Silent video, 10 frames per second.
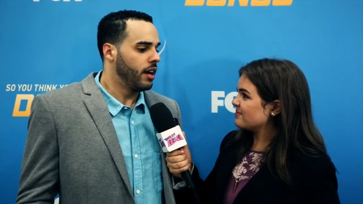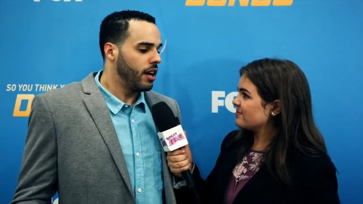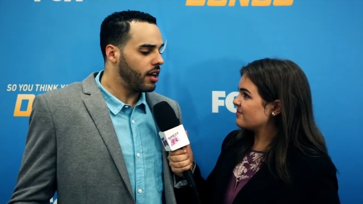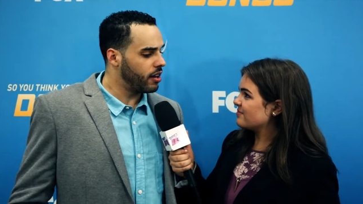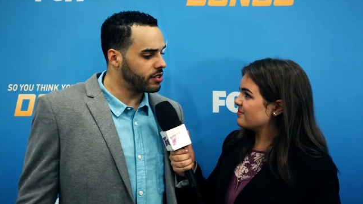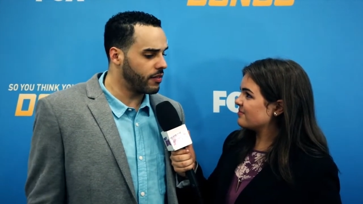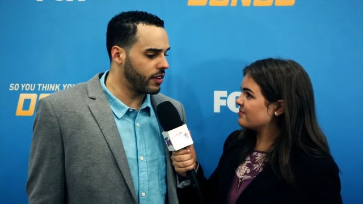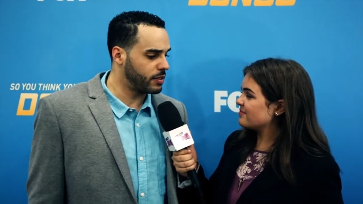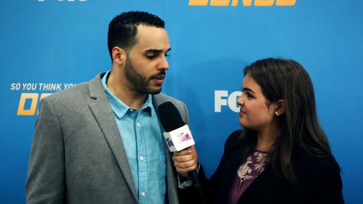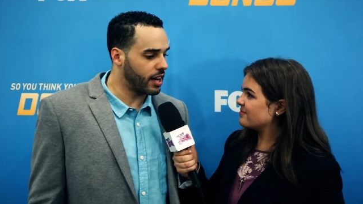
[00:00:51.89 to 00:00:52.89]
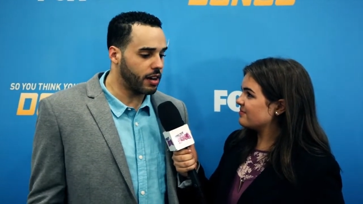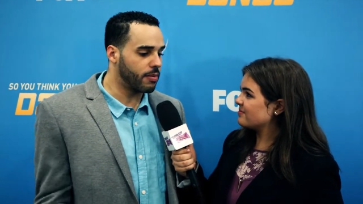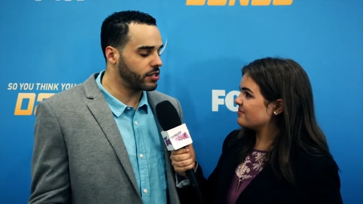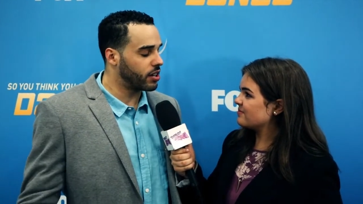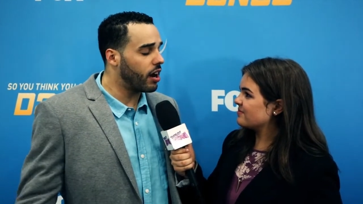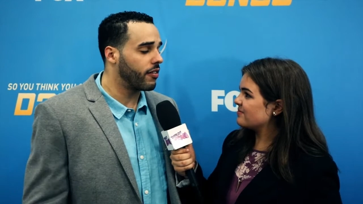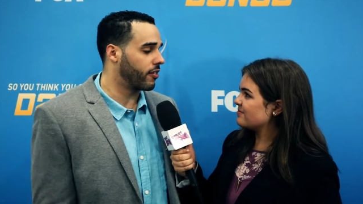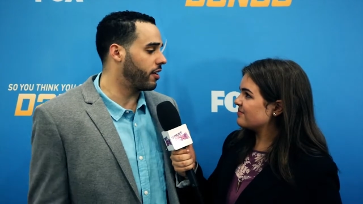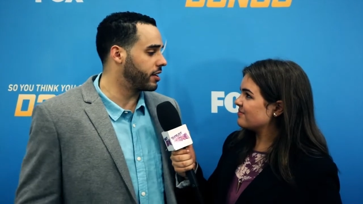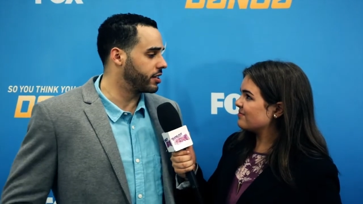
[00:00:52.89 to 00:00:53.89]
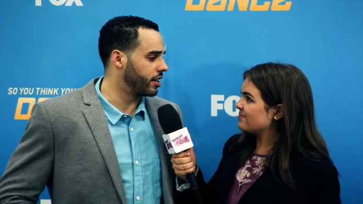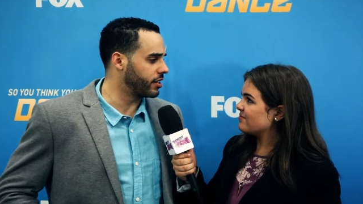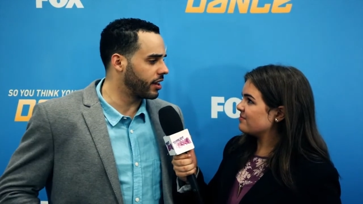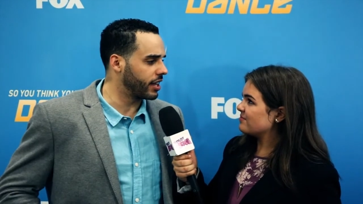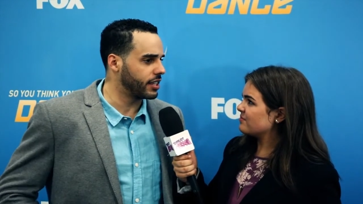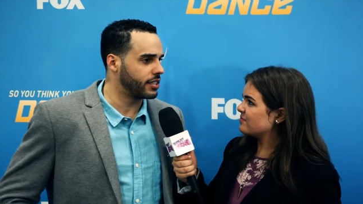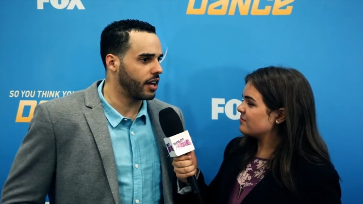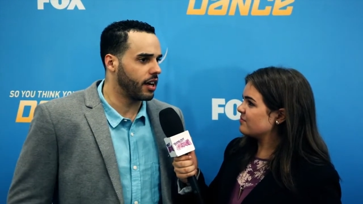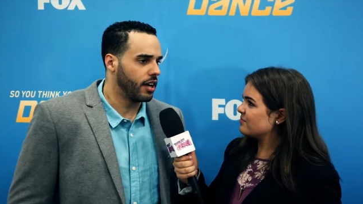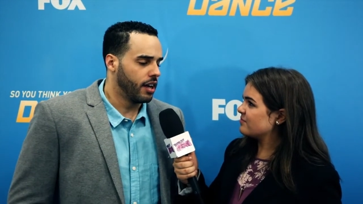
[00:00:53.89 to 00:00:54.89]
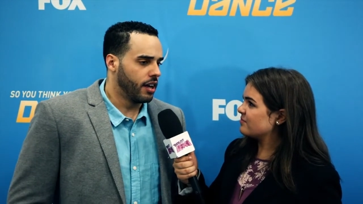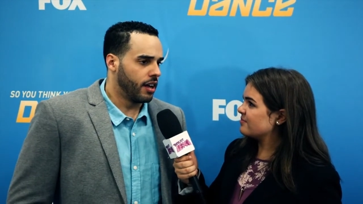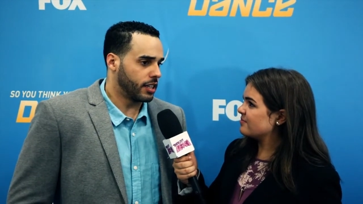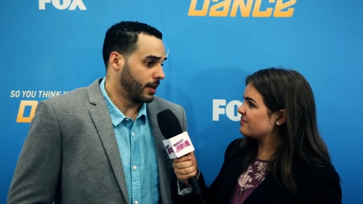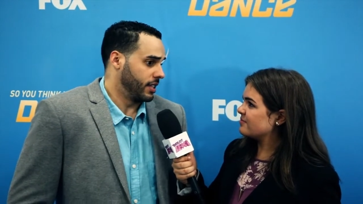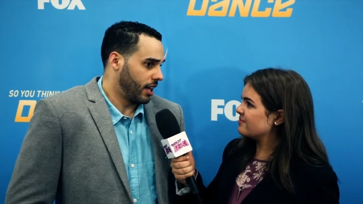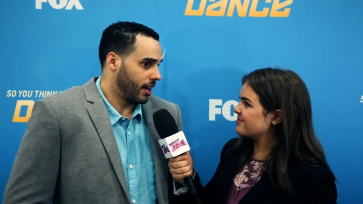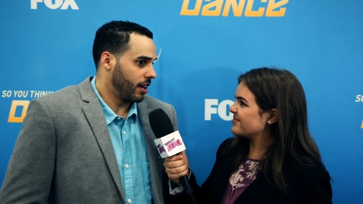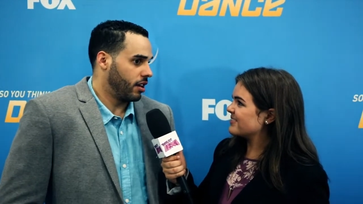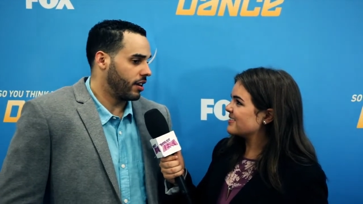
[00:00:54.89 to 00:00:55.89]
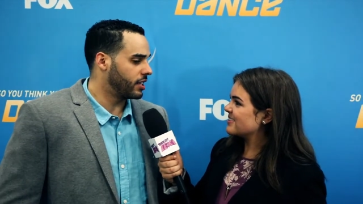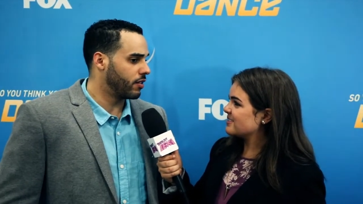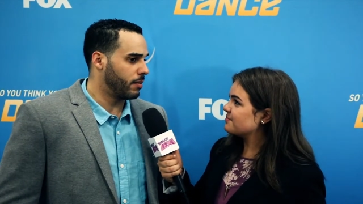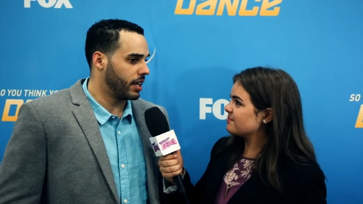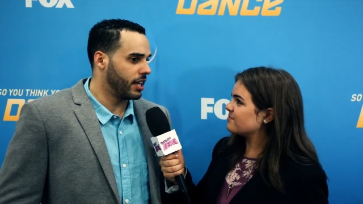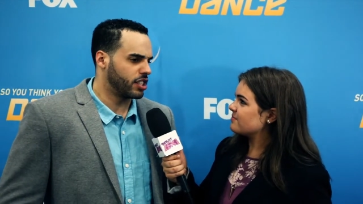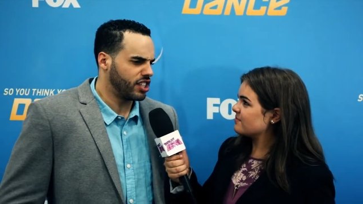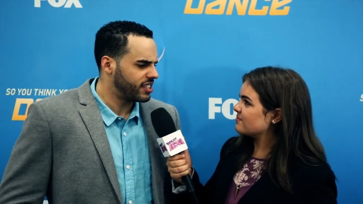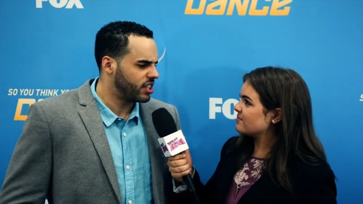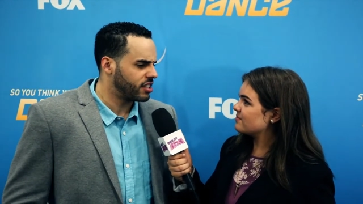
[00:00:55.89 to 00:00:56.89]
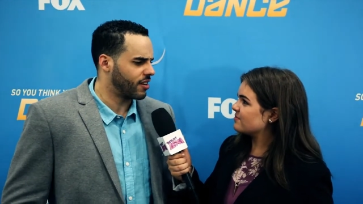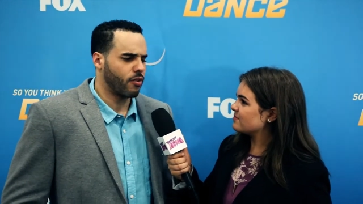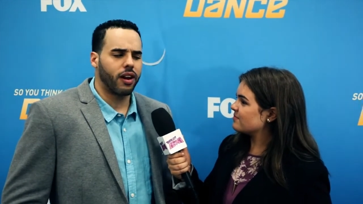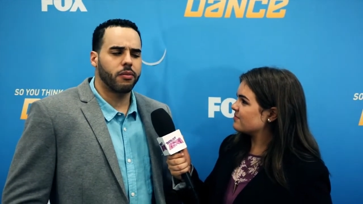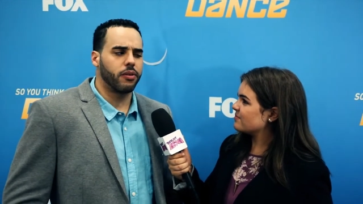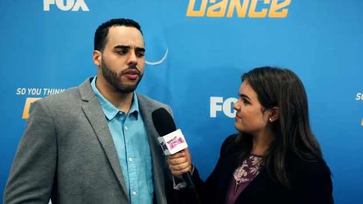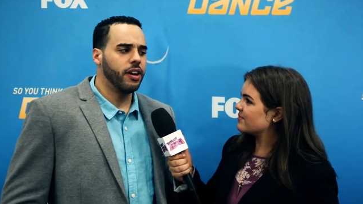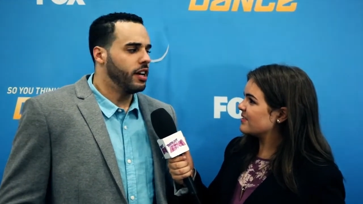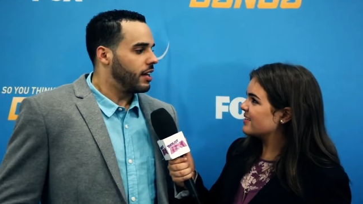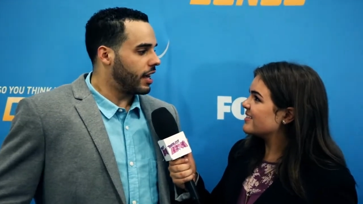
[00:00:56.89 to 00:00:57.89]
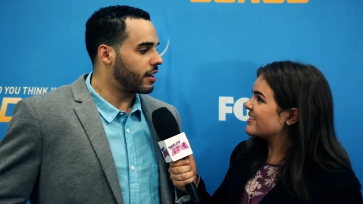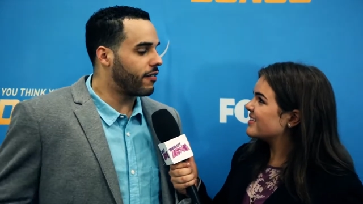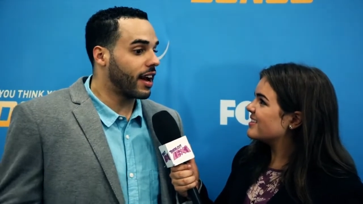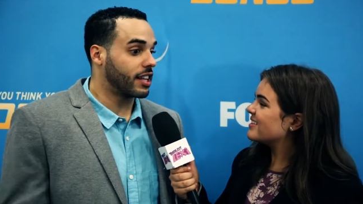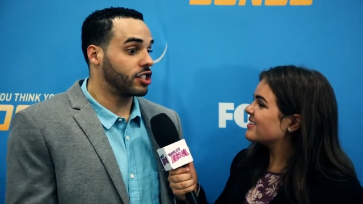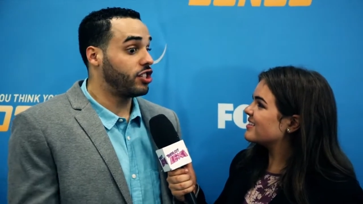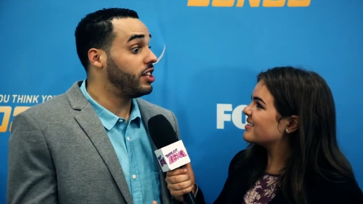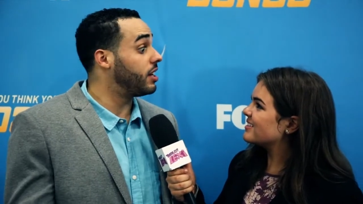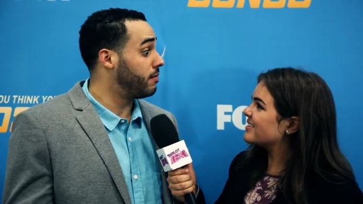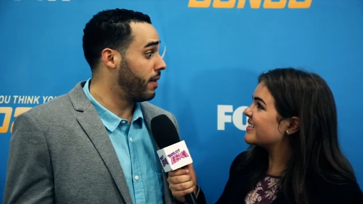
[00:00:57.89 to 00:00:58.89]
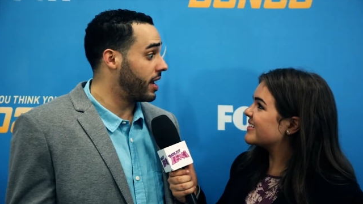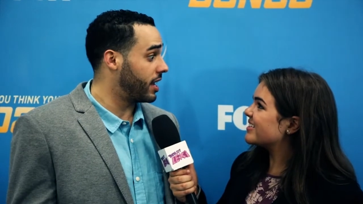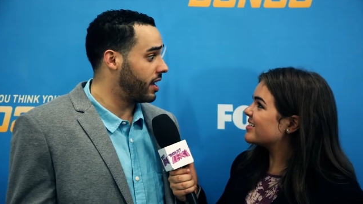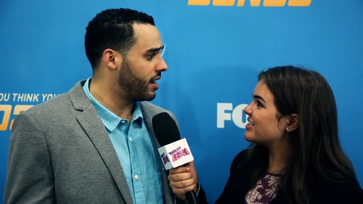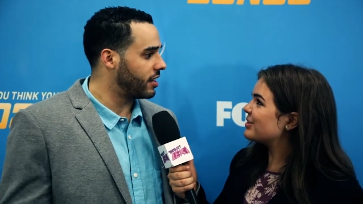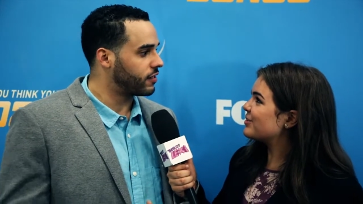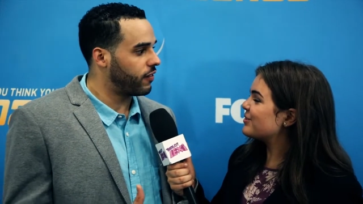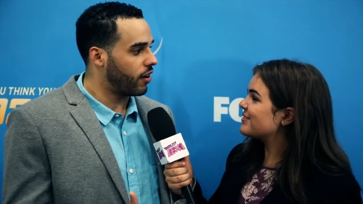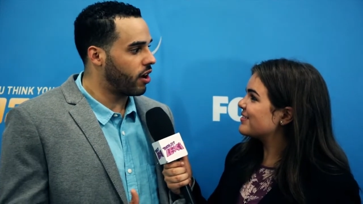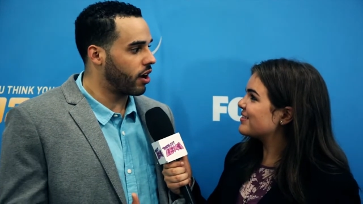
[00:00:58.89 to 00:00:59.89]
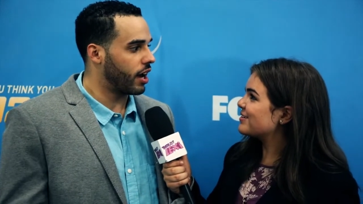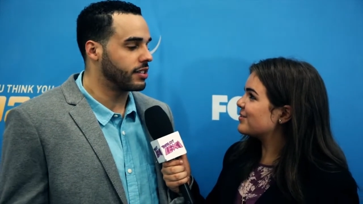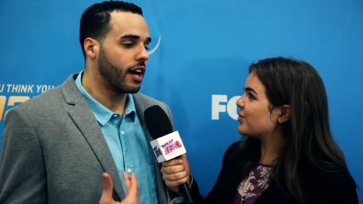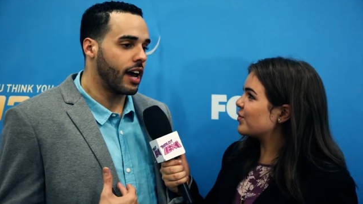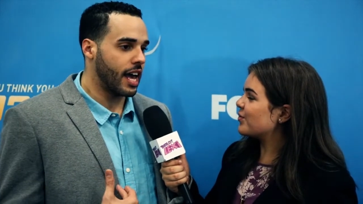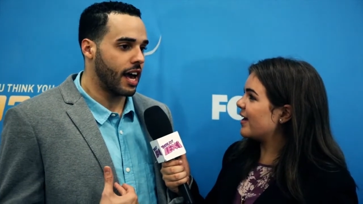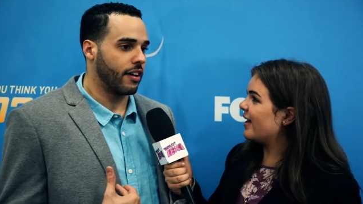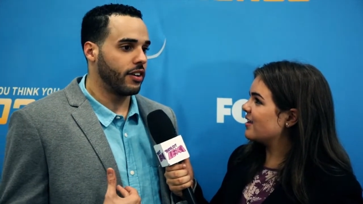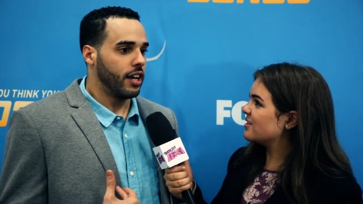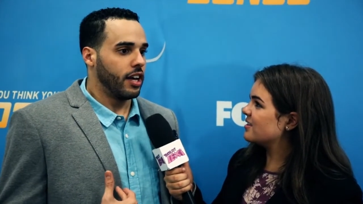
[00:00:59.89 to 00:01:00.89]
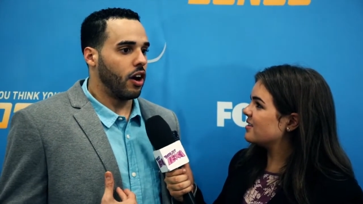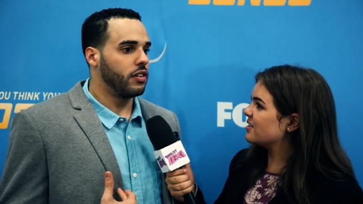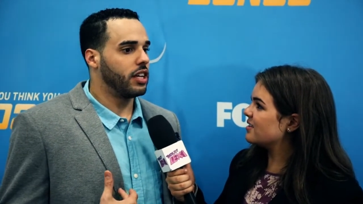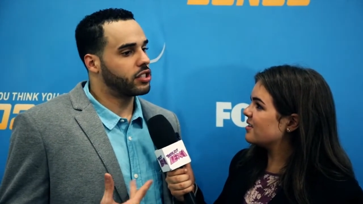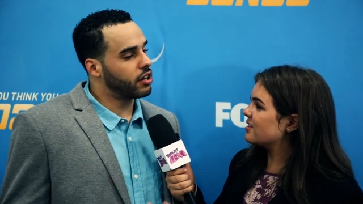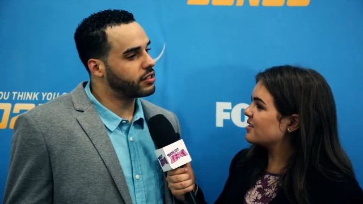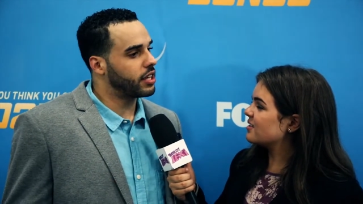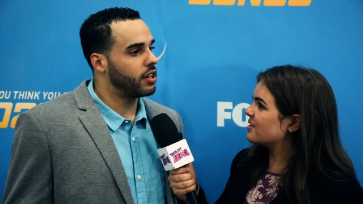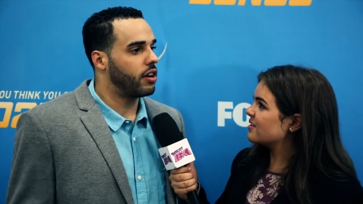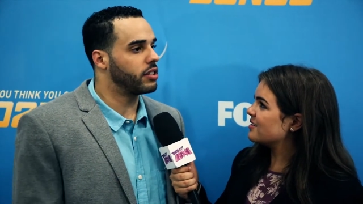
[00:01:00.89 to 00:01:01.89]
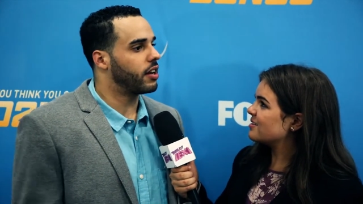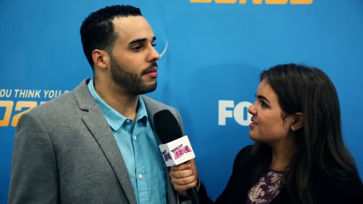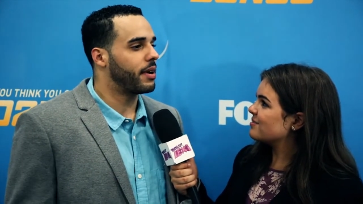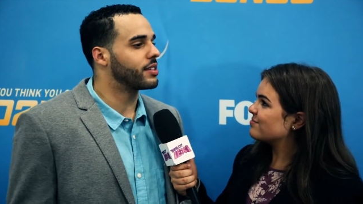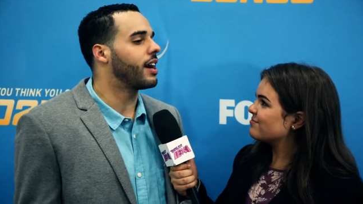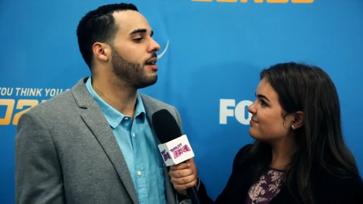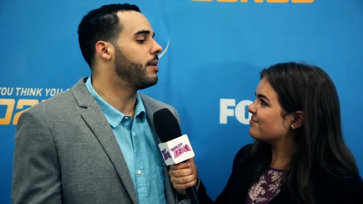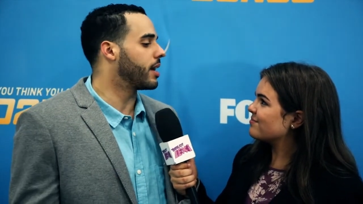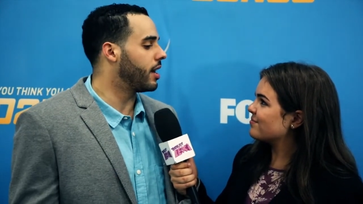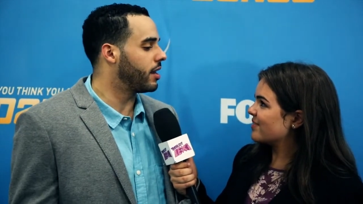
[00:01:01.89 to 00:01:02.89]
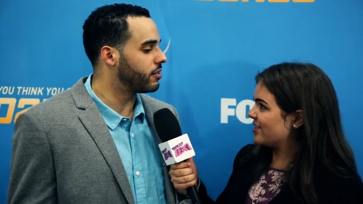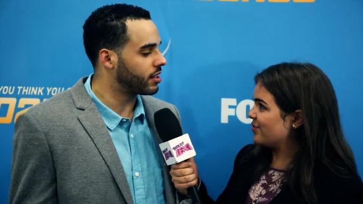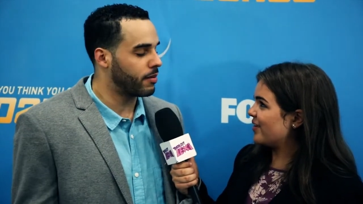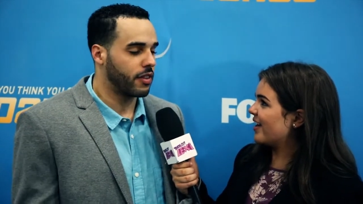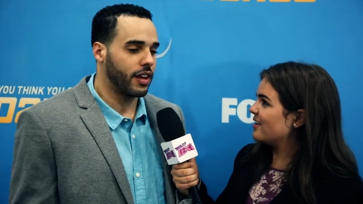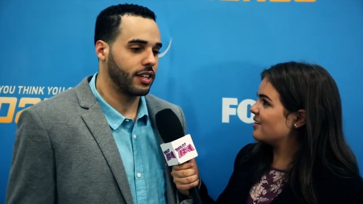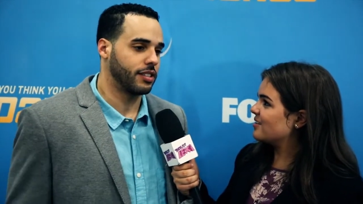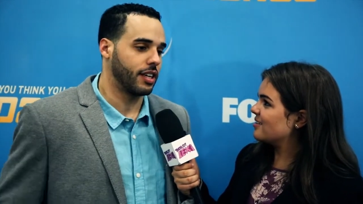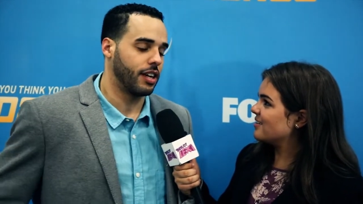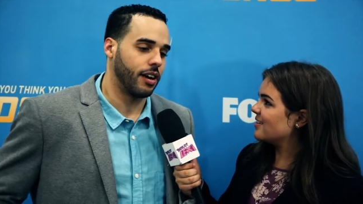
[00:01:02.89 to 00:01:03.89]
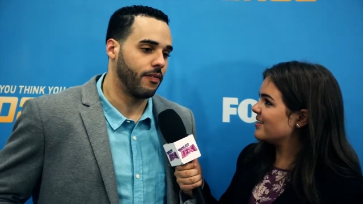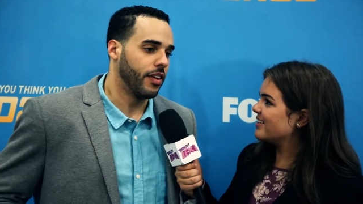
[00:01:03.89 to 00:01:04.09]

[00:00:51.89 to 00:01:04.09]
Speaker 1: you know, something that's been kind of brushed off for all these years. I think it's, uh, especially like, you know, dancing with Melinda, she's she's incredible. Like the fact that she didn't make it as far as I have only shows that, you know, it's all about timing and those type of things. And um,